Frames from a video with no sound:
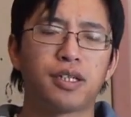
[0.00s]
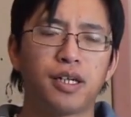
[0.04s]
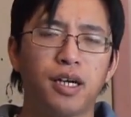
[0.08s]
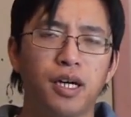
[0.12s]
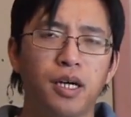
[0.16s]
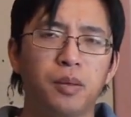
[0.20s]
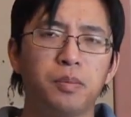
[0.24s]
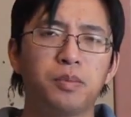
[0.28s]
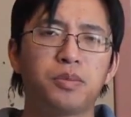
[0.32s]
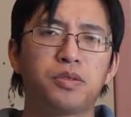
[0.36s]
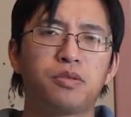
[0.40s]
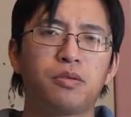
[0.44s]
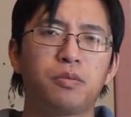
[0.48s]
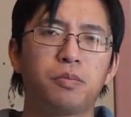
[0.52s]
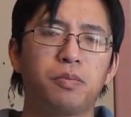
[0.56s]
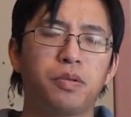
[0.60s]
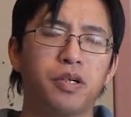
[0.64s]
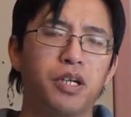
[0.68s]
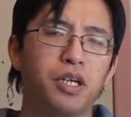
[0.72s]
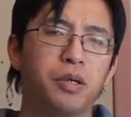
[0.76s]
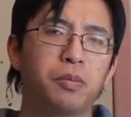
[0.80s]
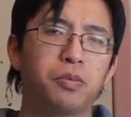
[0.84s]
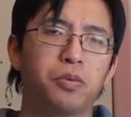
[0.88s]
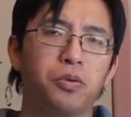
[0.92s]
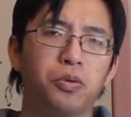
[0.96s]
comes from
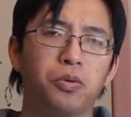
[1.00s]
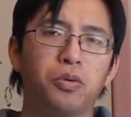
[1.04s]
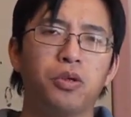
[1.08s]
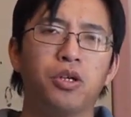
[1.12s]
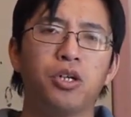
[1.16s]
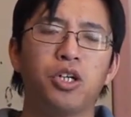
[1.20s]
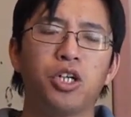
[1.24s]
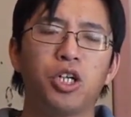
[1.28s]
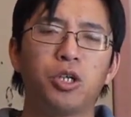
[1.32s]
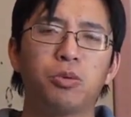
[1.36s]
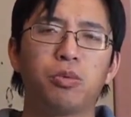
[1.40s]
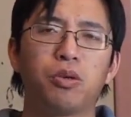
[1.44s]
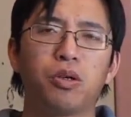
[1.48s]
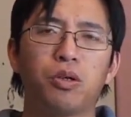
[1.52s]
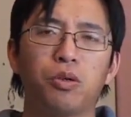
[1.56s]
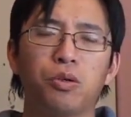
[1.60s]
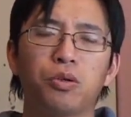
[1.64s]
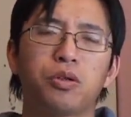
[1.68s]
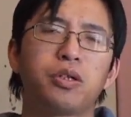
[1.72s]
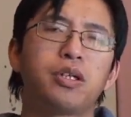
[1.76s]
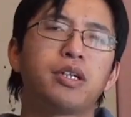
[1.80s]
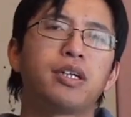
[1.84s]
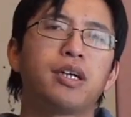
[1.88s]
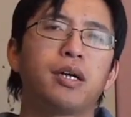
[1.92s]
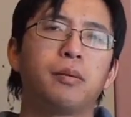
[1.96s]
people who are
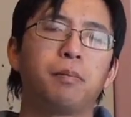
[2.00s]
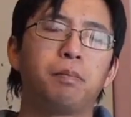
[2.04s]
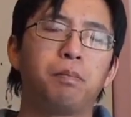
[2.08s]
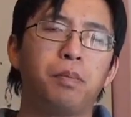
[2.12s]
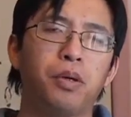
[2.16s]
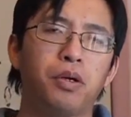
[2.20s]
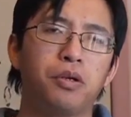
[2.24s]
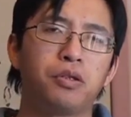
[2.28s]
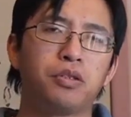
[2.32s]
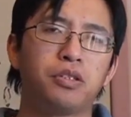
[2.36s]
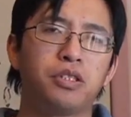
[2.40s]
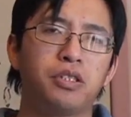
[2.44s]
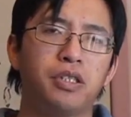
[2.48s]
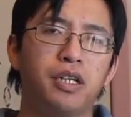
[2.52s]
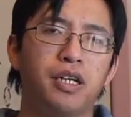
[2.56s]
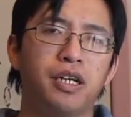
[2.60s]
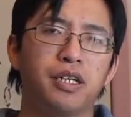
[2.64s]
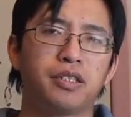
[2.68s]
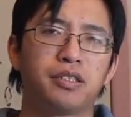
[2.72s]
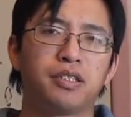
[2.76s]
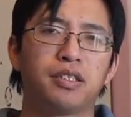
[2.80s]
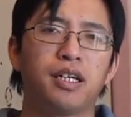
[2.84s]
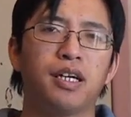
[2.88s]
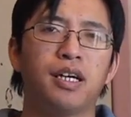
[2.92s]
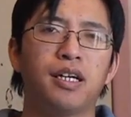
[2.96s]
looking at bow
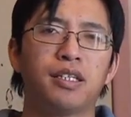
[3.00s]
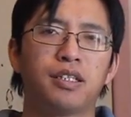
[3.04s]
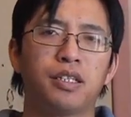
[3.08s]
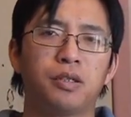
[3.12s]
charts